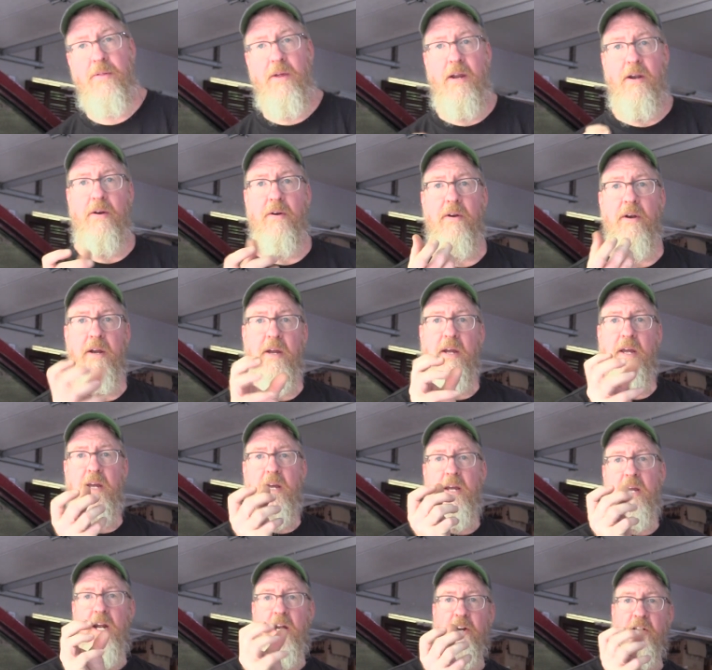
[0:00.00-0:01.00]
there
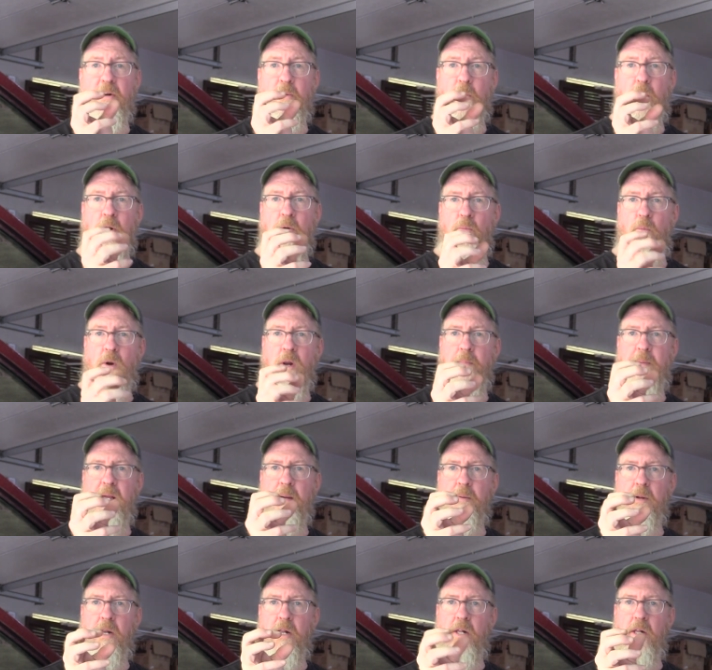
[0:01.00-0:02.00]
and you're going to want to be
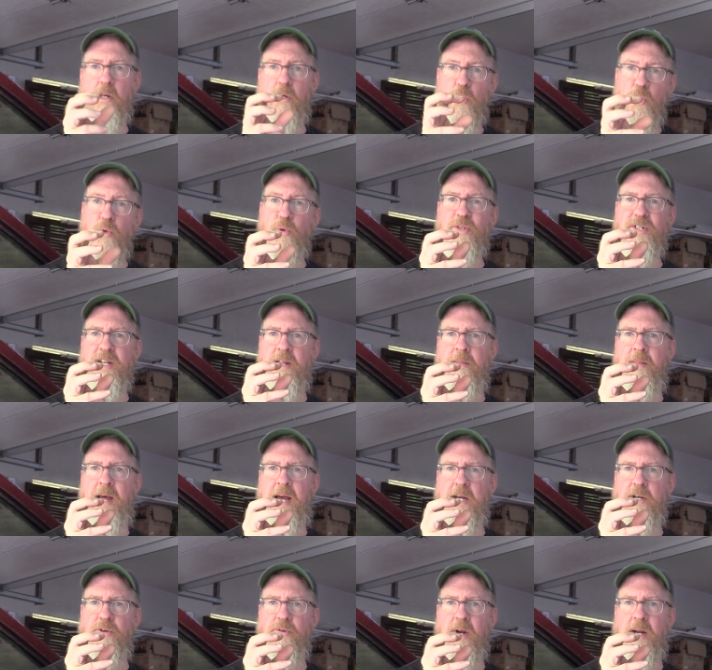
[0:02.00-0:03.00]
able to loosen
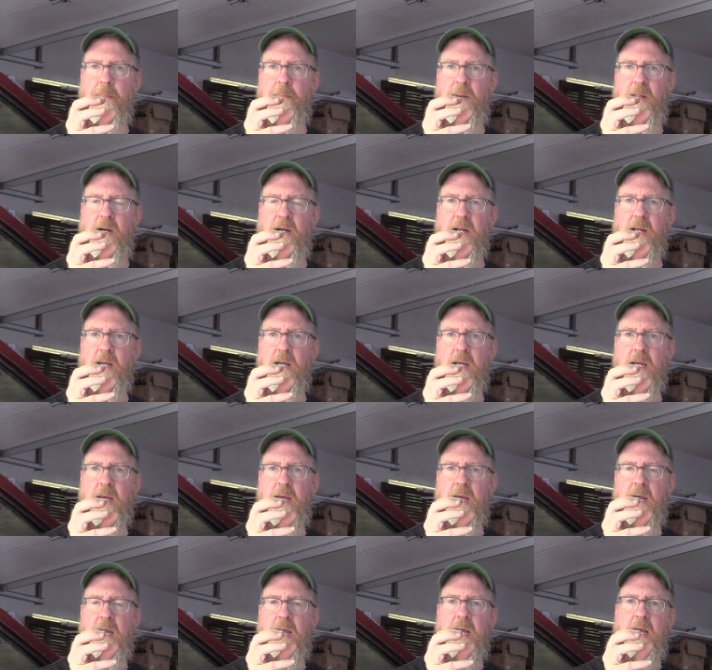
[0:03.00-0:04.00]
that drain plug.
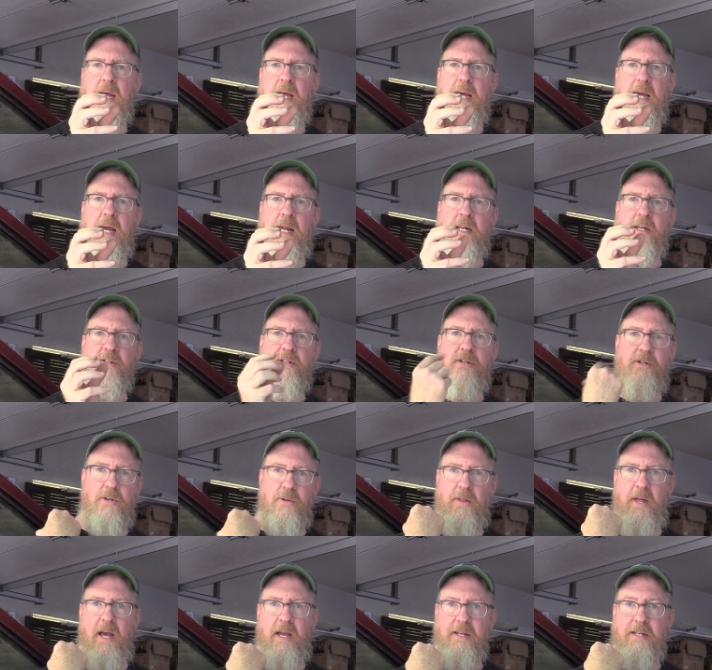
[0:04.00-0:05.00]
And to
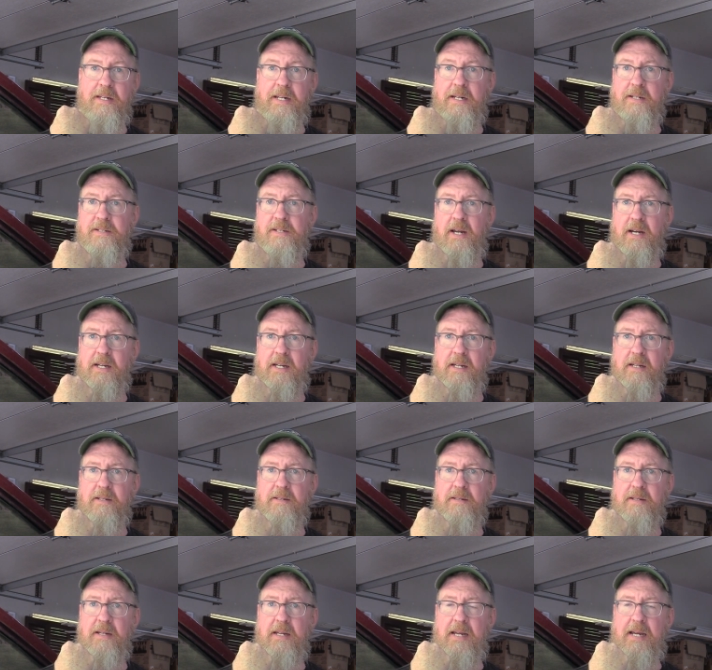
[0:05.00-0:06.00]
do that you need a socket
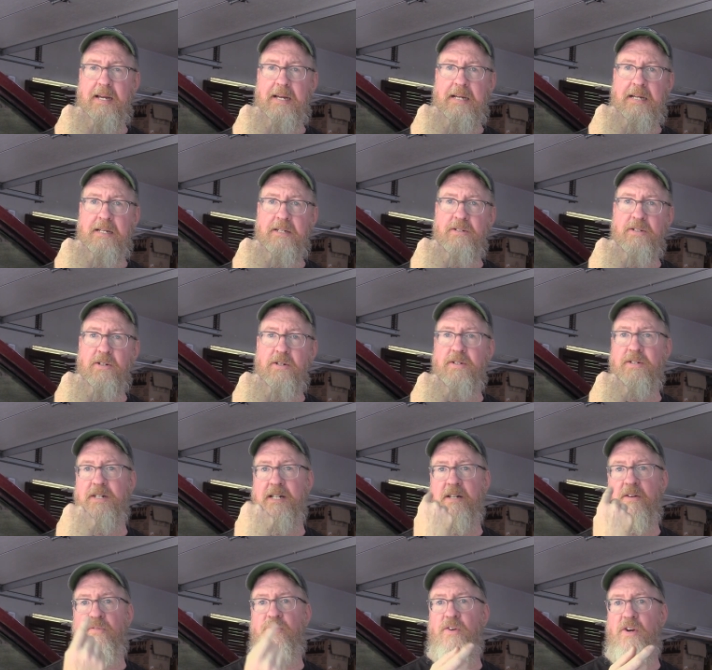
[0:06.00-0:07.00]
and you just
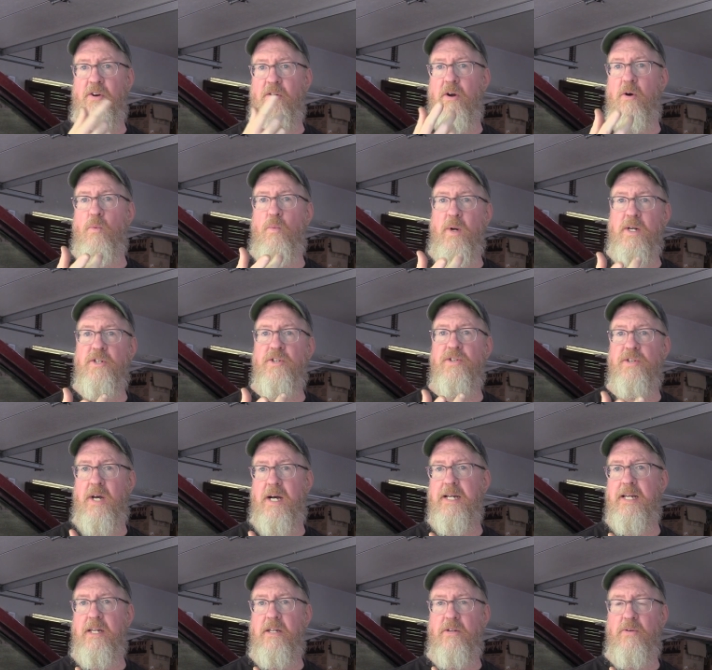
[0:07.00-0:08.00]
need to figure out which
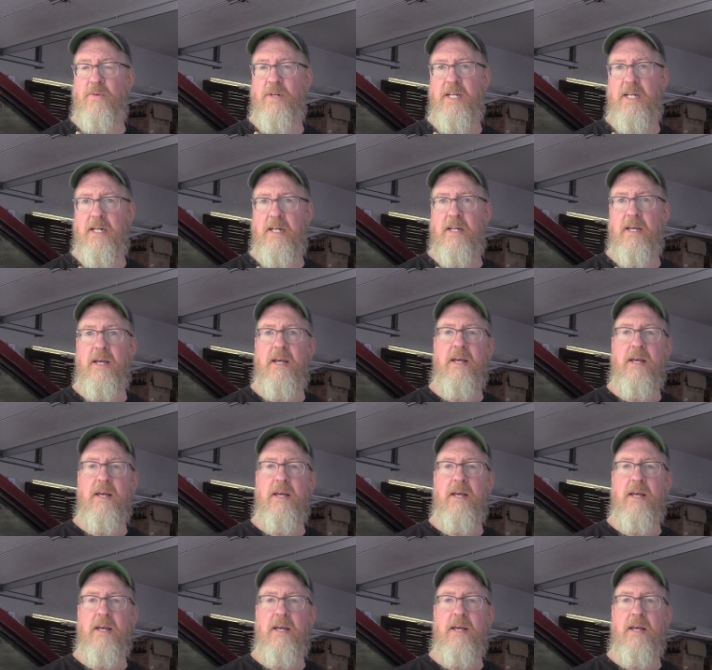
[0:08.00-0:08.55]
socket you need.